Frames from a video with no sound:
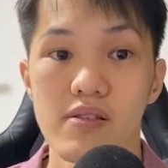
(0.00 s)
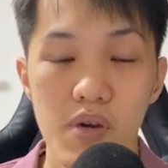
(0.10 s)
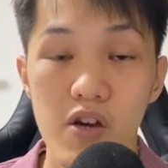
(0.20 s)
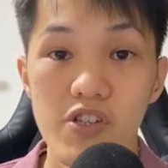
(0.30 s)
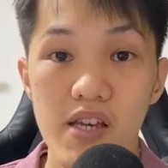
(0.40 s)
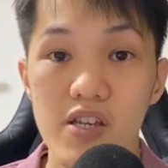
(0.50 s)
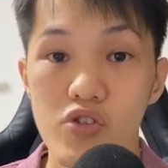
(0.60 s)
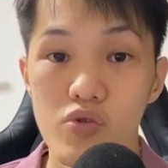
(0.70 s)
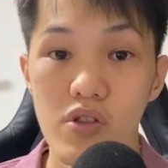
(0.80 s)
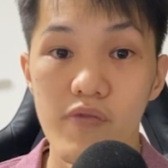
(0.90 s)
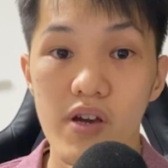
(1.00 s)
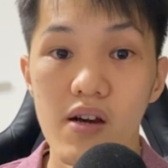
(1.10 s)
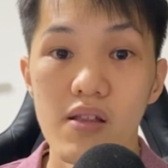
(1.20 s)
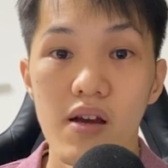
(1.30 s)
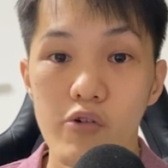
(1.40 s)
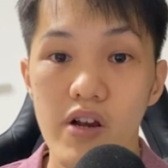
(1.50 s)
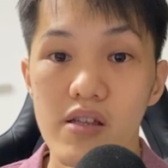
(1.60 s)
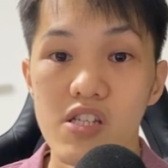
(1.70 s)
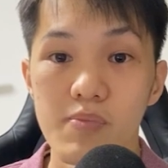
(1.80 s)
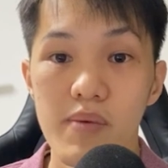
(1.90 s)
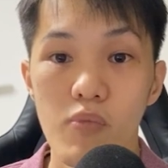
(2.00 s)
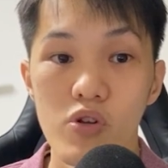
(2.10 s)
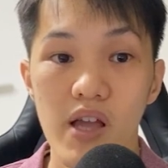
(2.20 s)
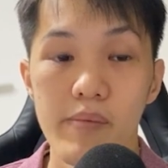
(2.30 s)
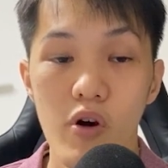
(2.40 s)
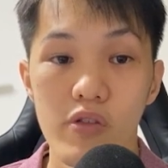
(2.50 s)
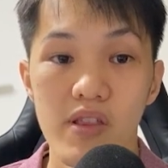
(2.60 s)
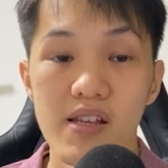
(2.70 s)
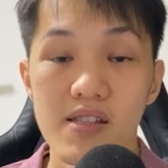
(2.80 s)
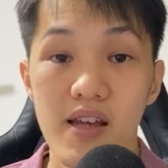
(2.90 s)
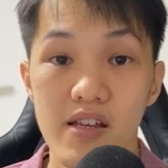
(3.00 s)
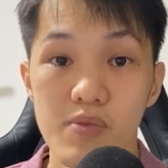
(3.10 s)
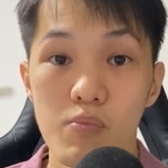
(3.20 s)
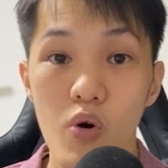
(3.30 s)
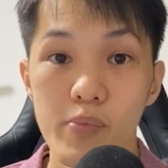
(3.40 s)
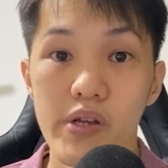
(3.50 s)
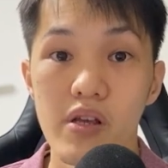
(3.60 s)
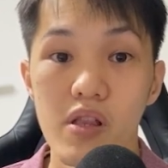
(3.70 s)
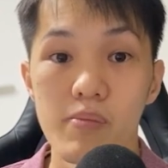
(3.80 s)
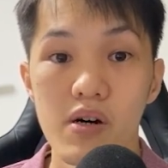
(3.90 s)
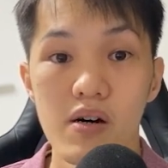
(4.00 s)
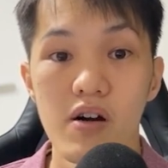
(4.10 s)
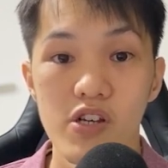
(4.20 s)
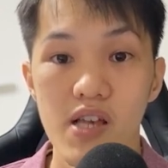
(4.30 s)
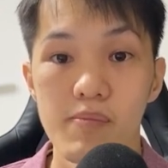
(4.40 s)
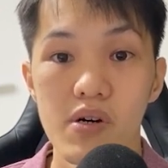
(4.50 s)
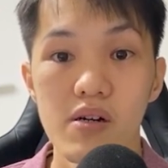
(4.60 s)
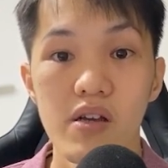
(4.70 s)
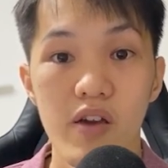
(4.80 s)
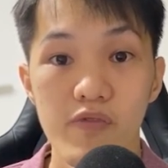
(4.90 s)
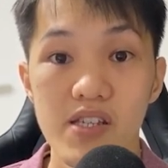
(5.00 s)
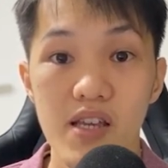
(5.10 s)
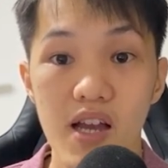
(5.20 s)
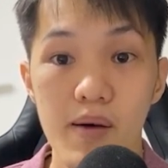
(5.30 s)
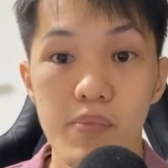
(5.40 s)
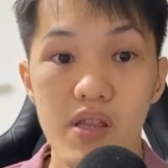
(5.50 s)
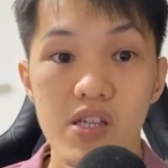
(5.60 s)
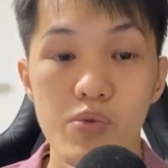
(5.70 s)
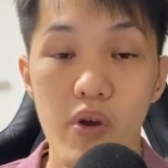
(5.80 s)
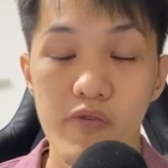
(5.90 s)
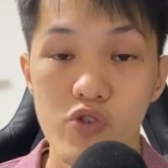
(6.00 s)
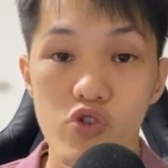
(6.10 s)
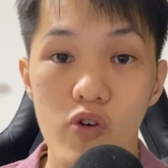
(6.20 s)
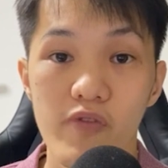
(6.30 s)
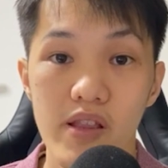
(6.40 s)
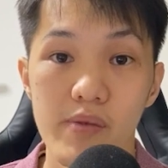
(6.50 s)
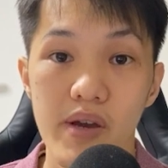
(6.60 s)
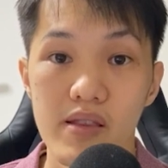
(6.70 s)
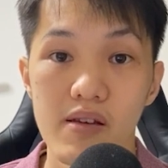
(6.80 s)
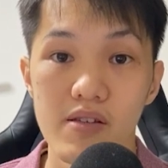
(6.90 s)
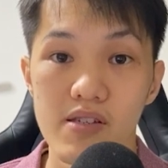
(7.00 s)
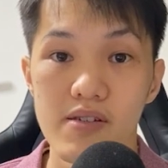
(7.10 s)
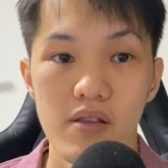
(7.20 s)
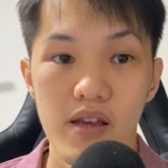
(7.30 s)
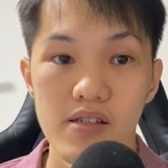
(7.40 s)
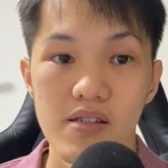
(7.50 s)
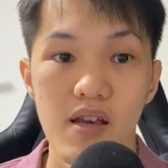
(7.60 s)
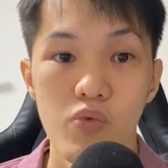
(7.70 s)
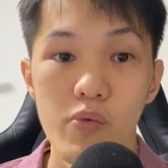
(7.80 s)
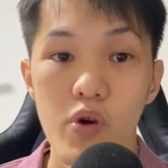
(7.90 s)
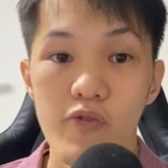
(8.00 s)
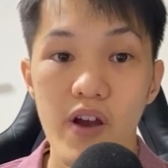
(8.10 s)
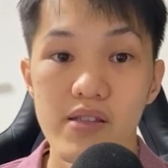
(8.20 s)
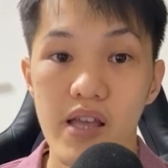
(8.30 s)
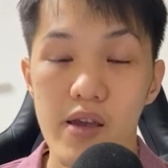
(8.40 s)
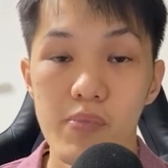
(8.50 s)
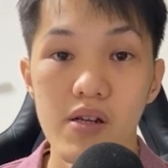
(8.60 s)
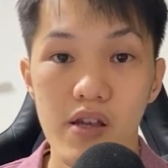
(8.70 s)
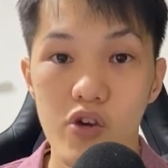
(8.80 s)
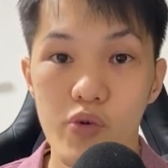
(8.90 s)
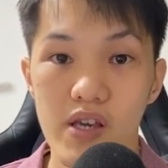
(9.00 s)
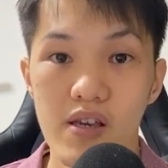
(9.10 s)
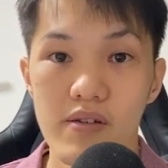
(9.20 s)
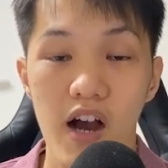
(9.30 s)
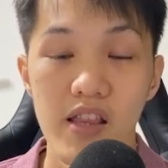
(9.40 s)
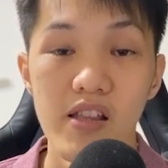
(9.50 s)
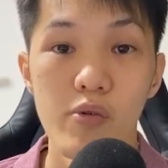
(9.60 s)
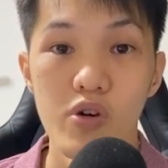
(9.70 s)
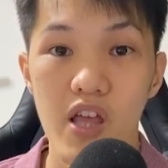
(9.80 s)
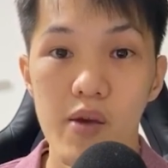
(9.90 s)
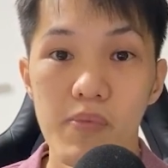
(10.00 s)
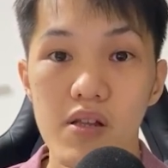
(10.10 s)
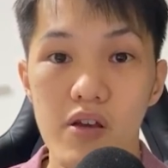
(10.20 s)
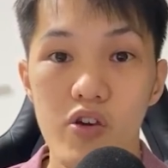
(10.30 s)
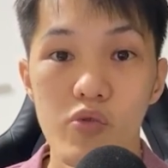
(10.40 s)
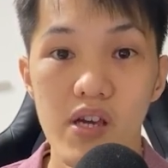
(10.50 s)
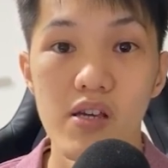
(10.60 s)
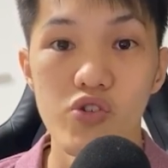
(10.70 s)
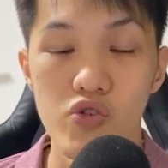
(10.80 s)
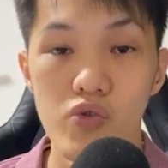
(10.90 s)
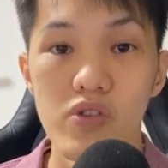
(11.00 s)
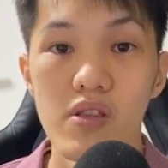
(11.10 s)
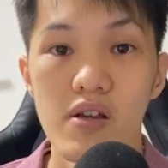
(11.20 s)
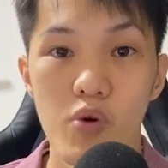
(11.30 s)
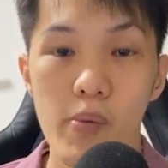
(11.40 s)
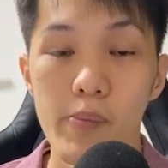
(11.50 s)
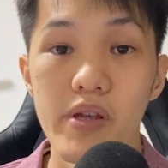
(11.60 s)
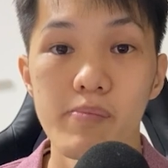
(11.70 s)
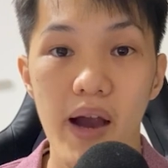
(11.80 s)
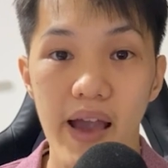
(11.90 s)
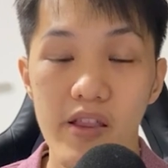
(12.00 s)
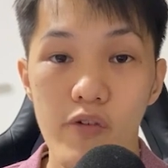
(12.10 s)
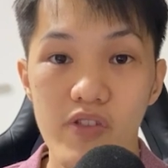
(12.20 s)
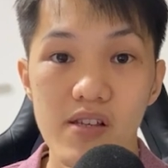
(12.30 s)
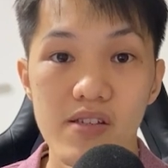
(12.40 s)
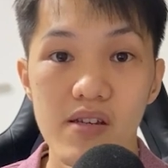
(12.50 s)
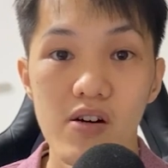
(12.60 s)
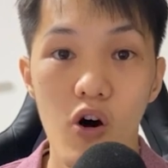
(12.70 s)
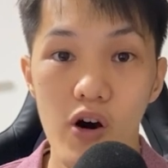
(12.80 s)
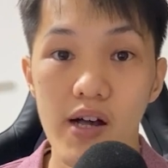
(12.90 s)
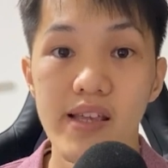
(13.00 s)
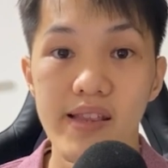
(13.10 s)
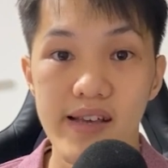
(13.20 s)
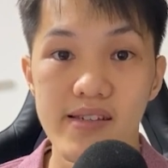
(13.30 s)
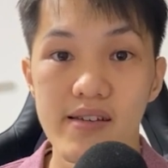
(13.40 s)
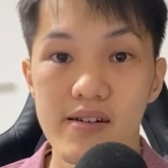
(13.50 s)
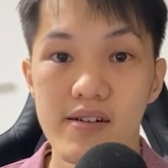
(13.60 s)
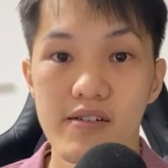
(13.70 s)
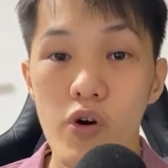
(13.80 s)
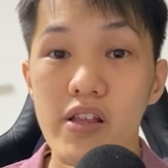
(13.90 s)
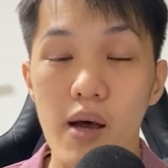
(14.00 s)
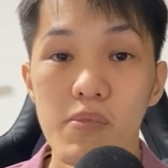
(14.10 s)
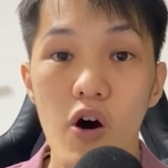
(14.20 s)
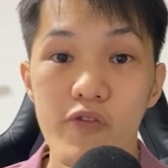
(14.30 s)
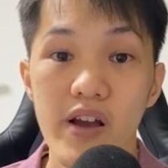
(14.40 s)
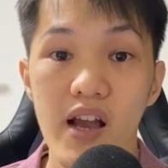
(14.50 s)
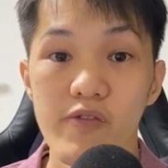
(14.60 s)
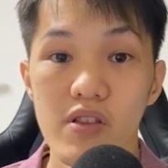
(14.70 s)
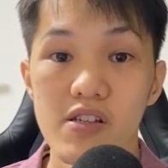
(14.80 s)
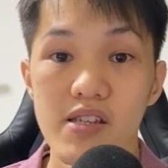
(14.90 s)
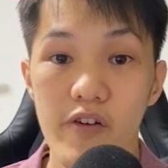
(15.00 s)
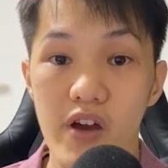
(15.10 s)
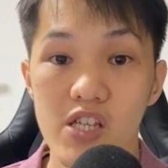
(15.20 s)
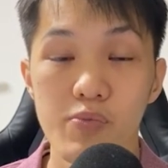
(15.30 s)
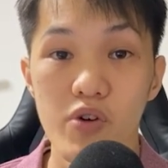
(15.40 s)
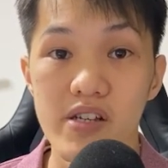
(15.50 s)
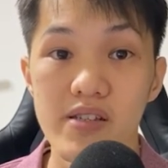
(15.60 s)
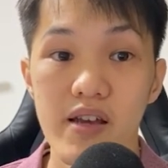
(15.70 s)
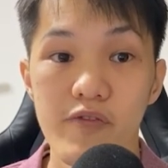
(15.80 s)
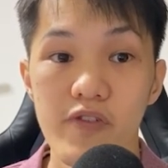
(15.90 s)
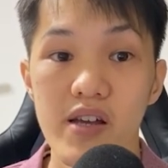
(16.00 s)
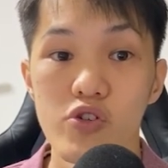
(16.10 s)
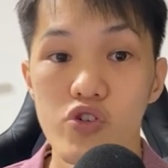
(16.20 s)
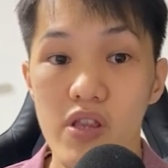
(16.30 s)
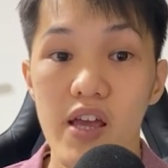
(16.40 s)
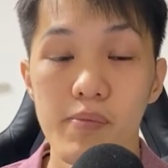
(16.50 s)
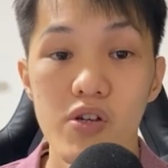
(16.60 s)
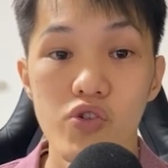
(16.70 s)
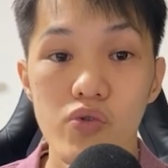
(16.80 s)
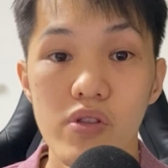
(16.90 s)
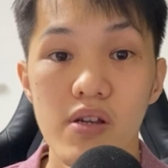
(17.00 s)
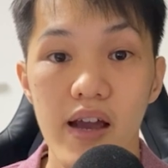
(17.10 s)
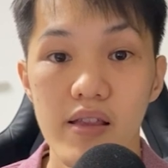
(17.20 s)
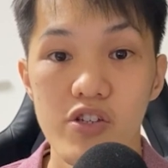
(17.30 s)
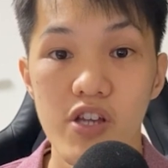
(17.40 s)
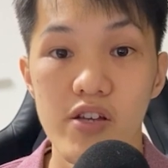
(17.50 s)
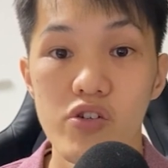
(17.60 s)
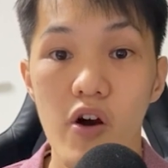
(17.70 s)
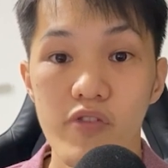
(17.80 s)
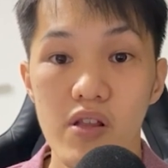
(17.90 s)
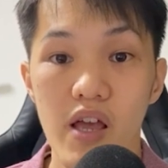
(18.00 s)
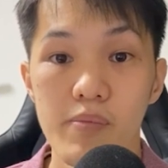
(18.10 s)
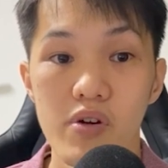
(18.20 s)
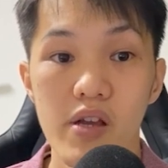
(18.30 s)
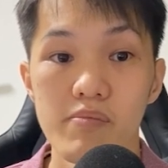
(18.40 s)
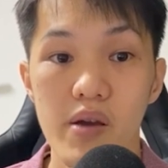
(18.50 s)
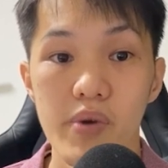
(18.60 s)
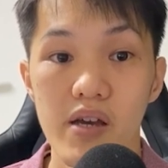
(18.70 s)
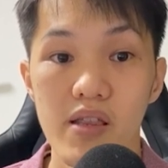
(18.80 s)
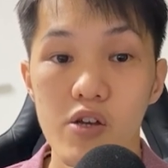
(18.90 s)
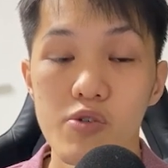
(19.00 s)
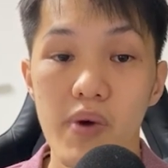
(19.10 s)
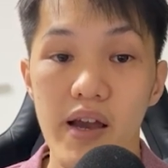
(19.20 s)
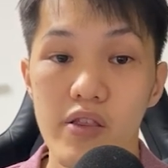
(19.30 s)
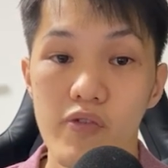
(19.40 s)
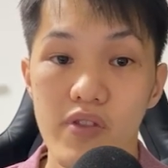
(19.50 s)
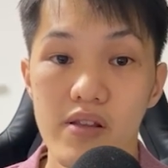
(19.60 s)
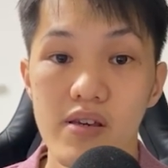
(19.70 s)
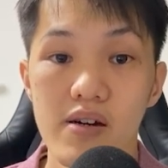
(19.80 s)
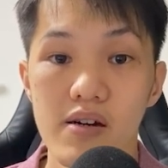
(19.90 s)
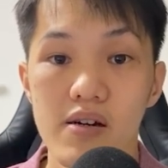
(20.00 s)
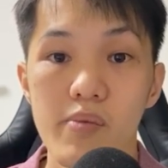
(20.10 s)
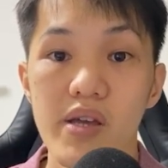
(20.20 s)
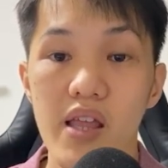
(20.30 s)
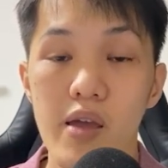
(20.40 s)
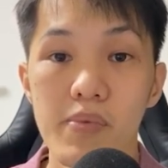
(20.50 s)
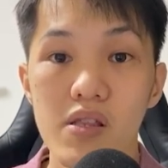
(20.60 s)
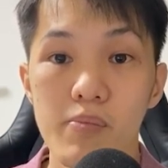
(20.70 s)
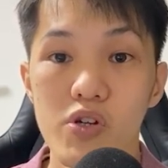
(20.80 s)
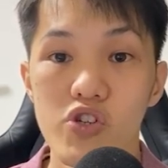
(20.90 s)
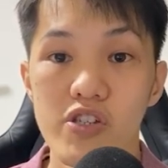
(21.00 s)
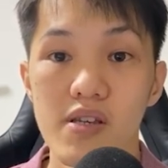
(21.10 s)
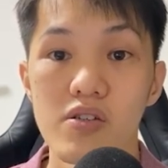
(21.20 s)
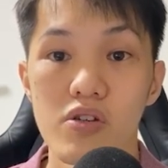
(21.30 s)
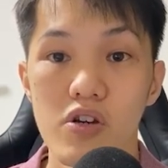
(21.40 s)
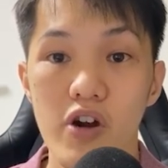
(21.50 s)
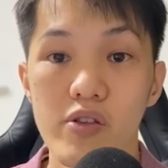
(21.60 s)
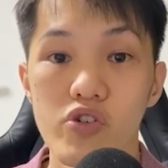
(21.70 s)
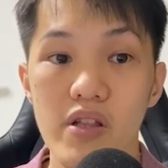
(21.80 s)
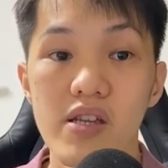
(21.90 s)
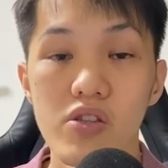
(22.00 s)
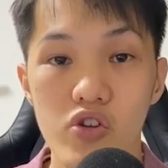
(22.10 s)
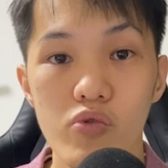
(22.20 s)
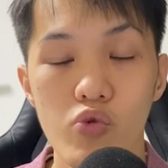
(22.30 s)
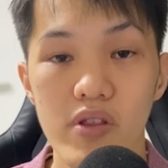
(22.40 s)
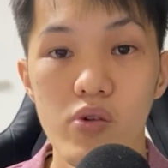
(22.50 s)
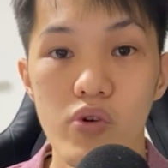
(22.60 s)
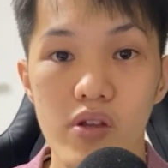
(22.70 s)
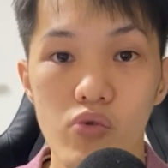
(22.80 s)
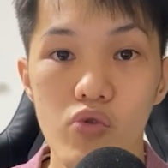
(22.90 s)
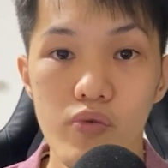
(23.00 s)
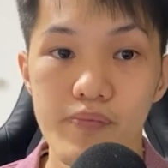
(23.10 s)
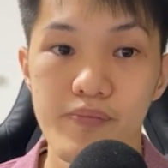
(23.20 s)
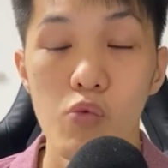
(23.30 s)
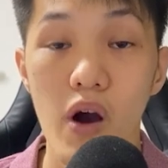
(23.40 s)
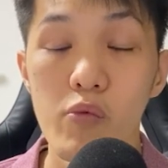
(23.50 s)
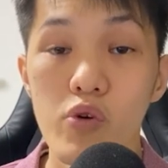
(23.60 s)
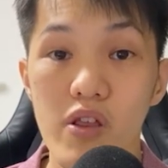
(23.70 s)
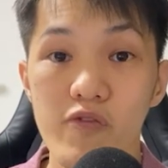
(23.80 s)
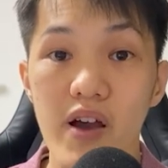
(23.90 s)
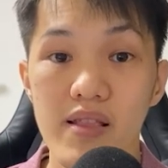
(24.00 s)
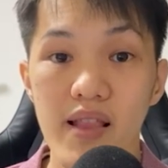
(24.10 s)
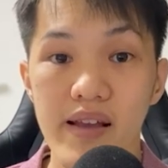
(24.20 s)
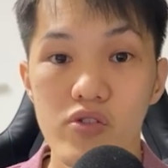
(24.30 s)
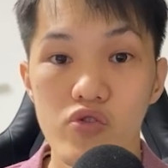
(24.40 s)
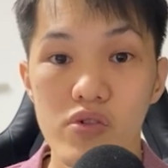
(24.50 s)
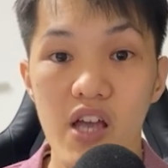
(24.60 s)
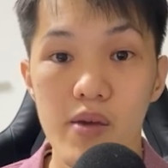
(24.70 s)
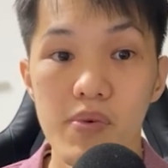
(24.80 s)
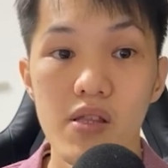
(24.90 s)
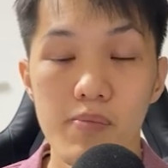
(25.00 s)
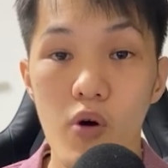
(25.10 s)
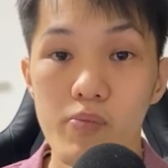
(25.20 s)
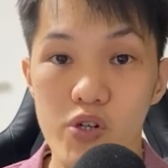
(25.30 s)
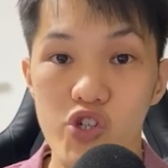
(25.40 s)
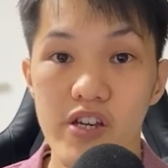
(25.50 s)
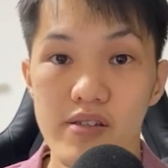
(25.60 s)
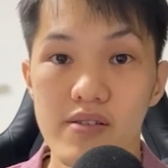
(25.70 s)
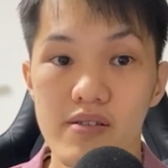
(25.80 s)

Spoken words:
Because it is too difficult, I'd rather spend more time on things that is more predictable. For example, invest in companies with strong fundamentals. Next, when will Fed taper the QE? I think they will taper the QE soon, probably by end of this year or early next year. Quite a number of Fed governors have expressed that Fed should taper soon, and the schedule of the tapering may be announced by end of the year. They may taper the purchases gradually till 2022. Why would the Fed like to taper the bond purchase?